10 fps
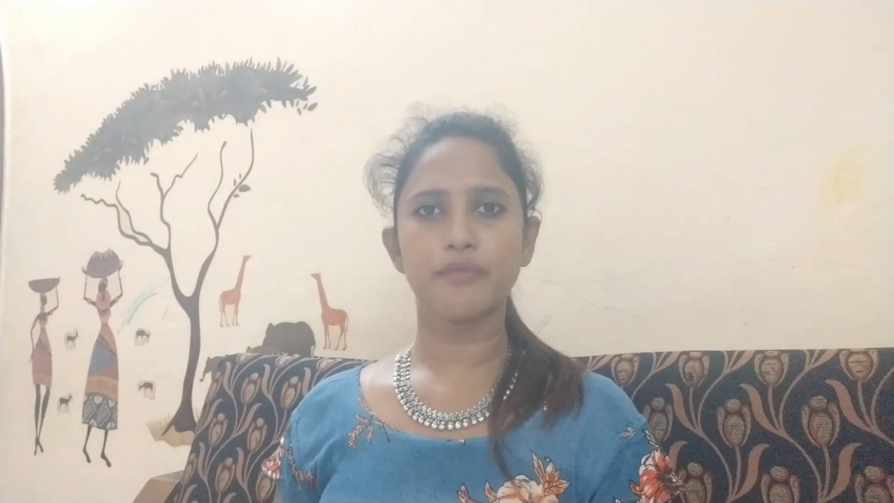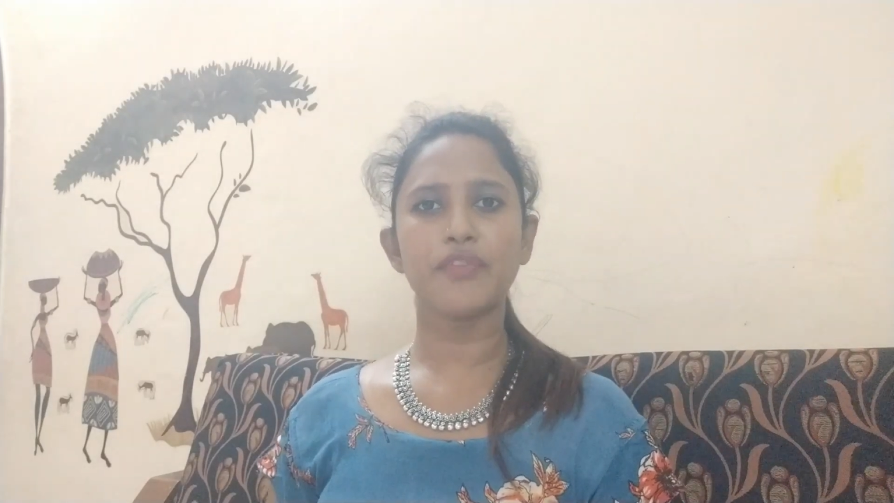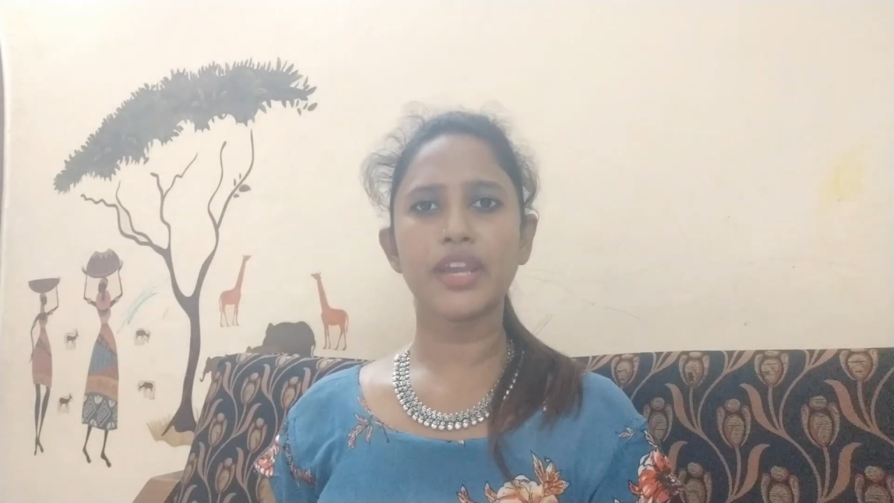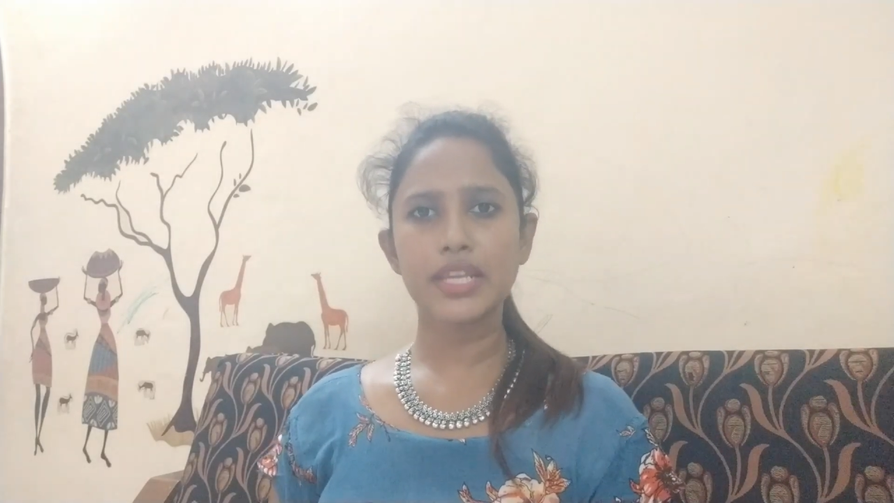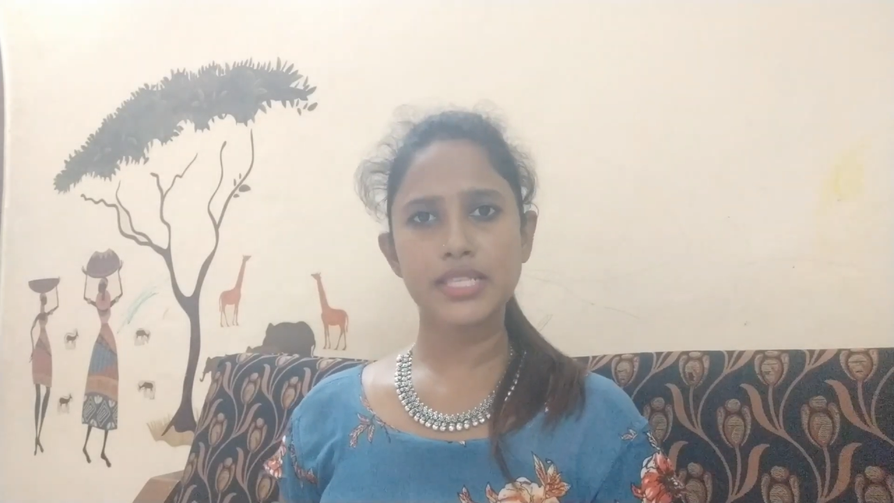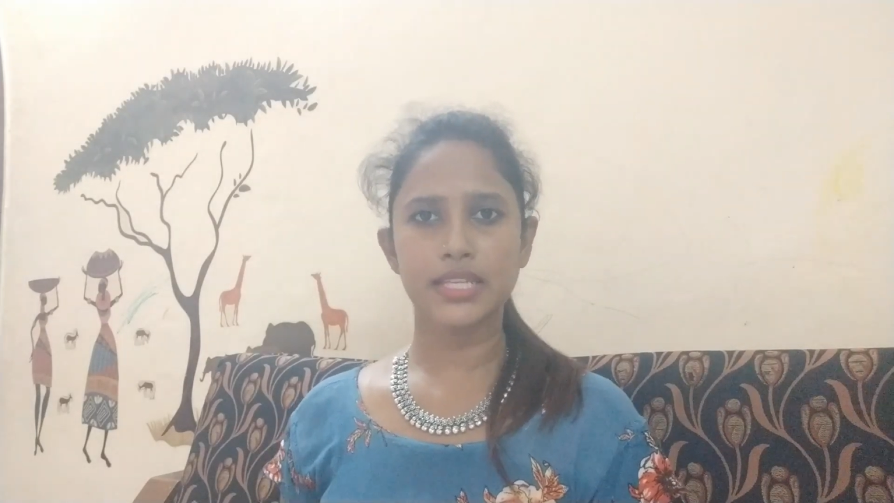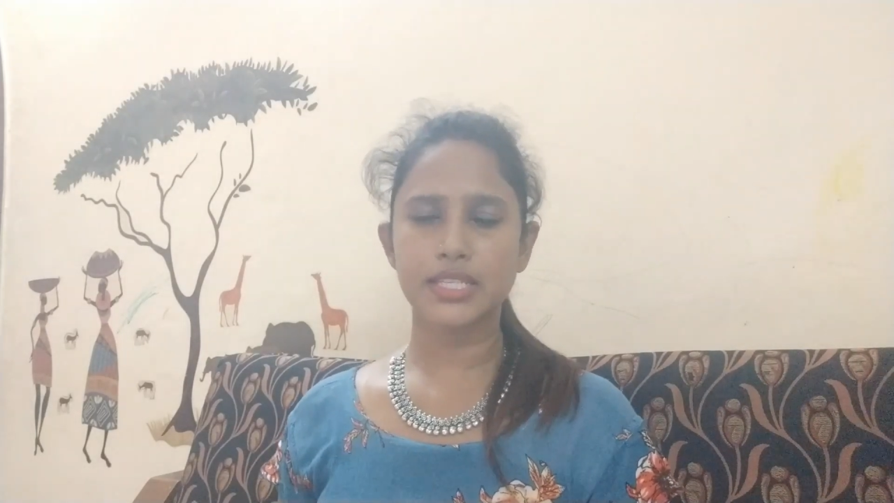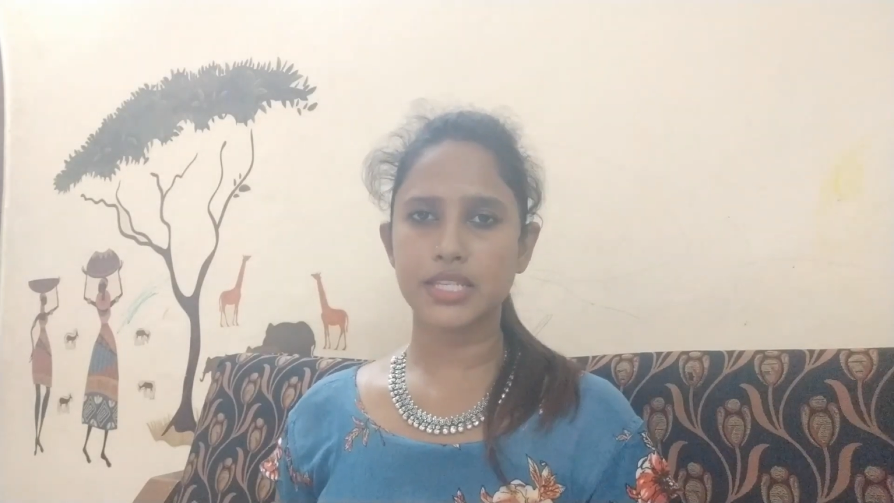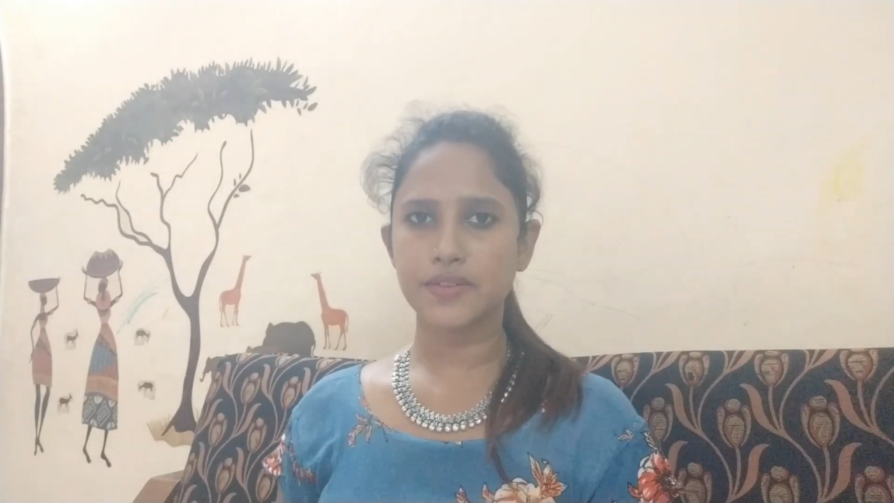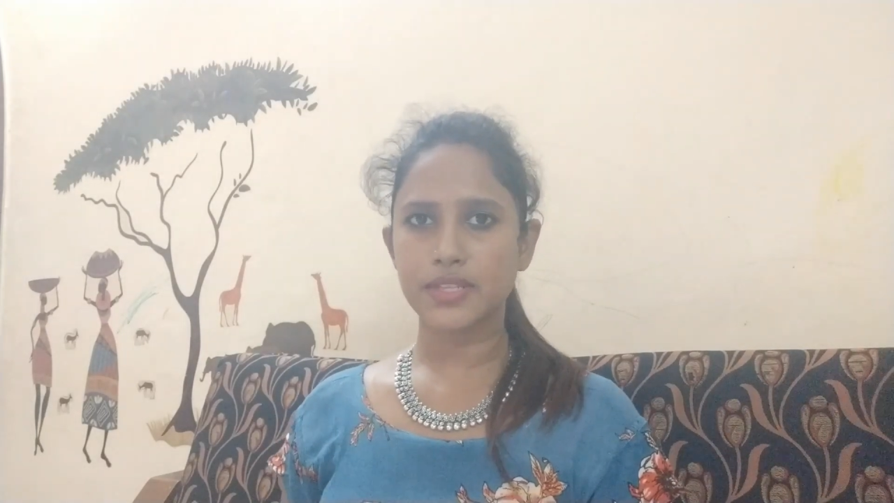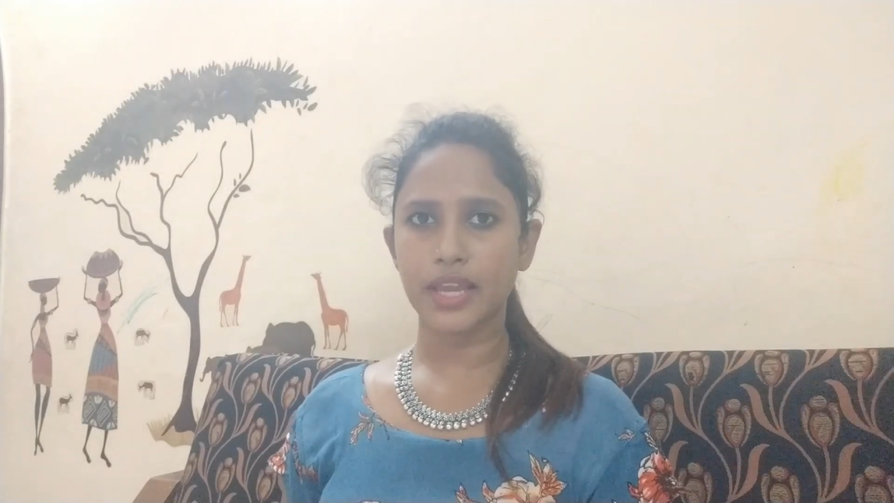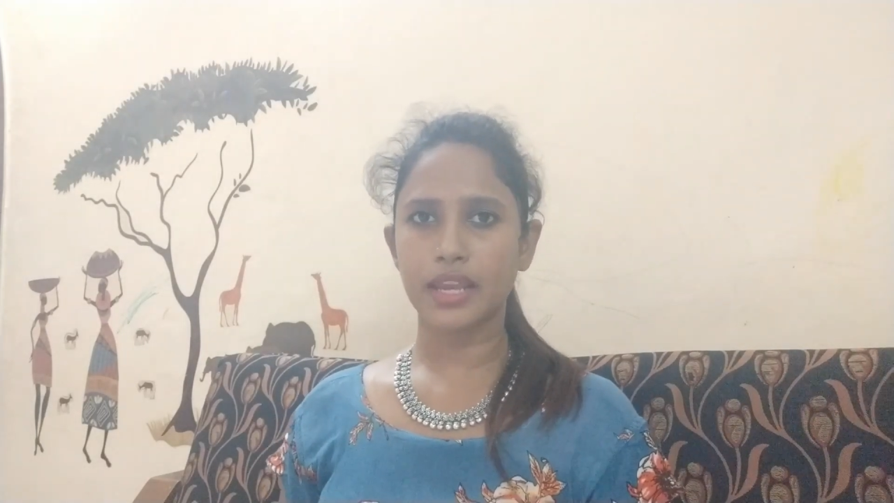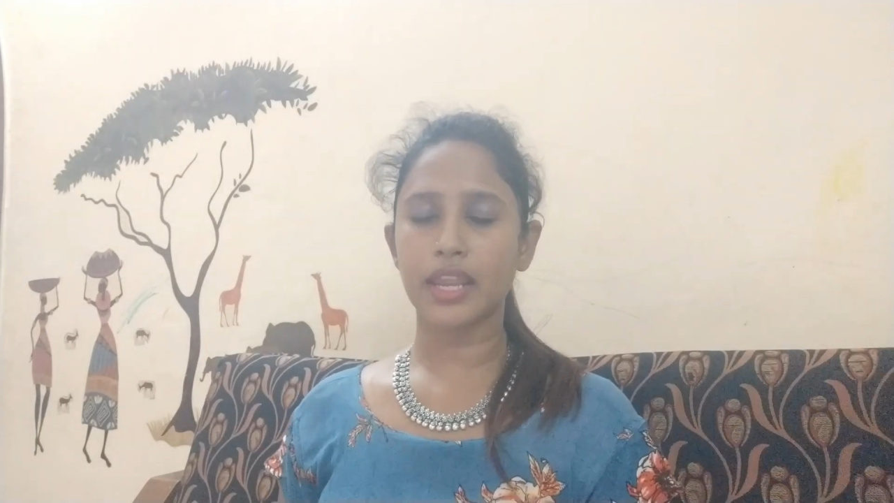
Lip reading: a very sensitive skin.